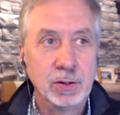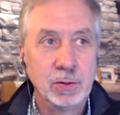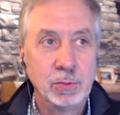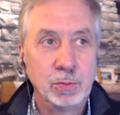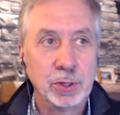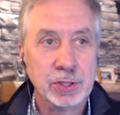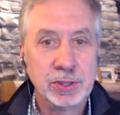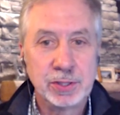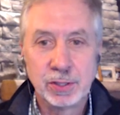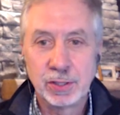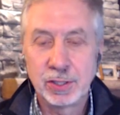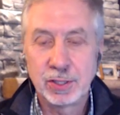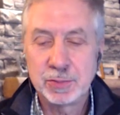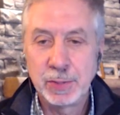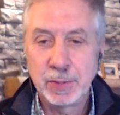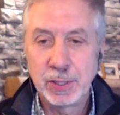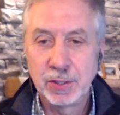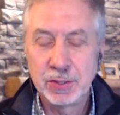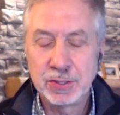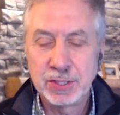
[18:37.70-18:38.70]
what they're
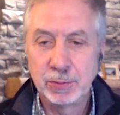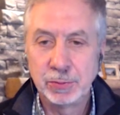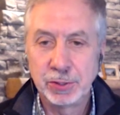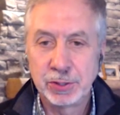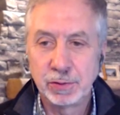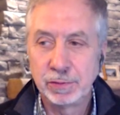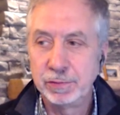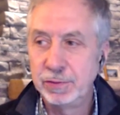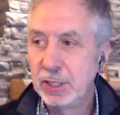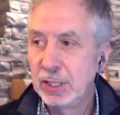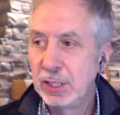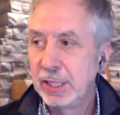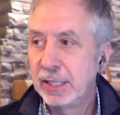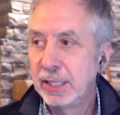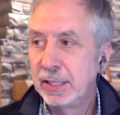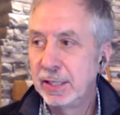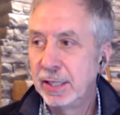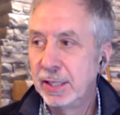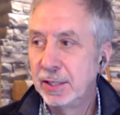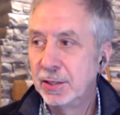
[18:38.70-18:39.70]
experiencing, what they're
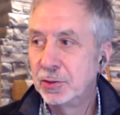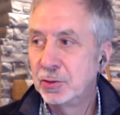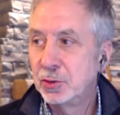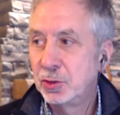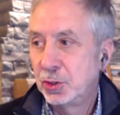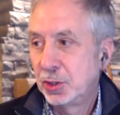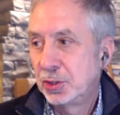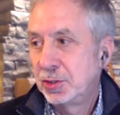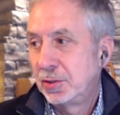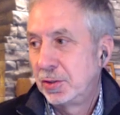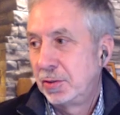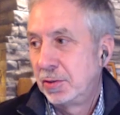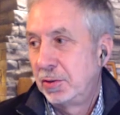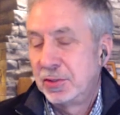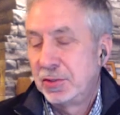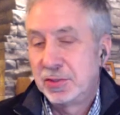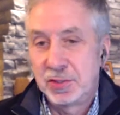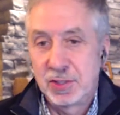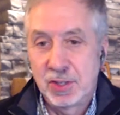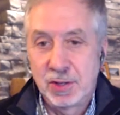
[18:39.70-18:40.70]
feeling is just the
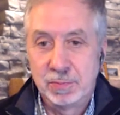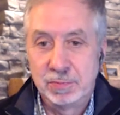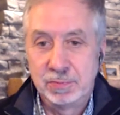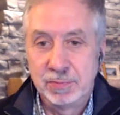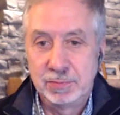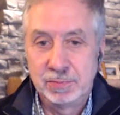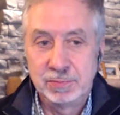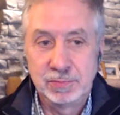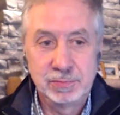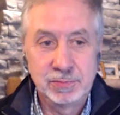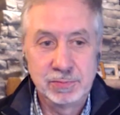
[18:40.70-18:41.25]
sum